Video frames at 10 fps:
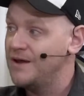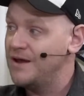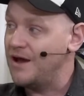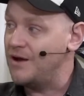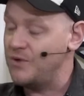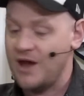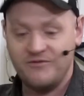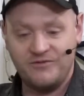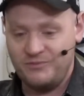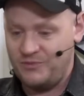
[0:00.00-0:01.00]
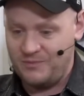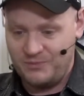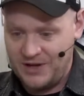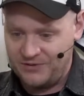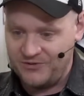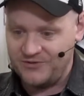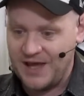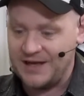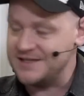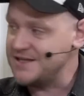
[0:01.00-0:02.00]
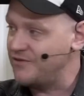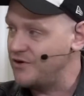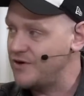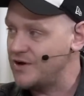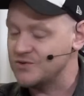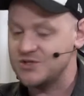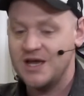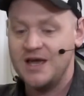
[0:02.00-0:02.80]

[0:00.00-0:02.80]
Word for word: Uh, we have a plethora of talents everywhere else.